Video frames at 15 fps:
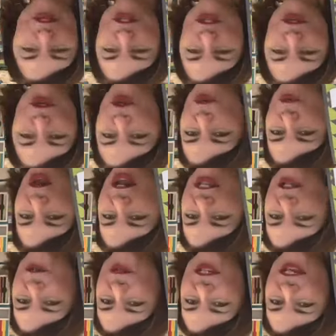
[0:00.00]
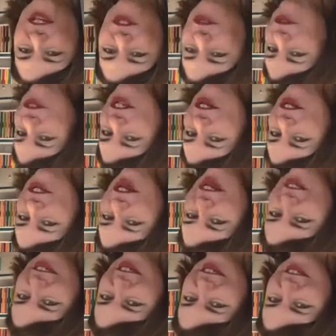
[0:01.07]
sure why you would need your video
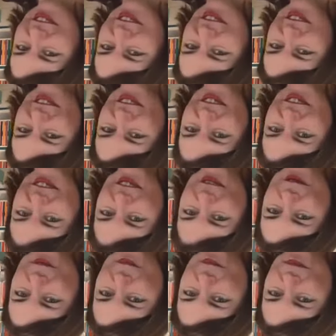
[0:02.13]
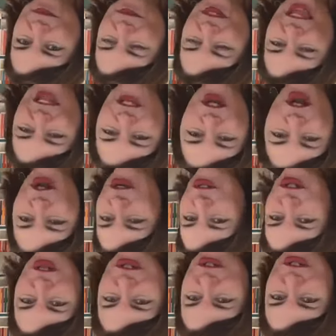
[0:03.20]
like this. And no,
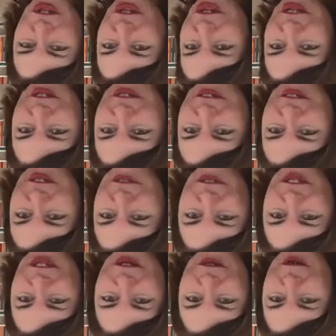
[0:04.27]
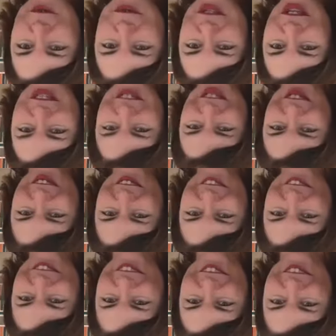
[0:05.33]
don't turn your video upside
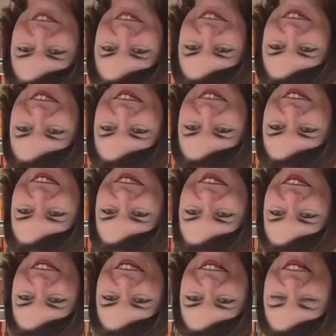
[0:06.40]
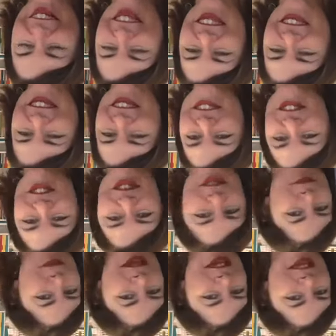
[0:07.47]
down. It is
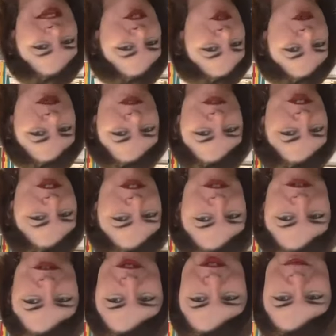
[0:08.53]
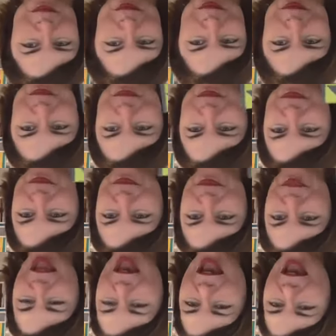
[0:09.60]
just me doing a vertical flip.
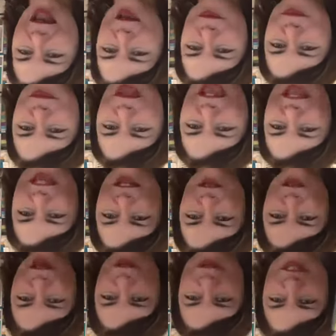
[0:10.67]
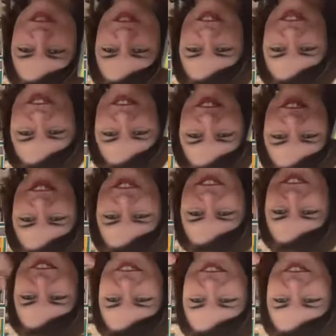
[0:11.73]
I'm hanging from the ceiling.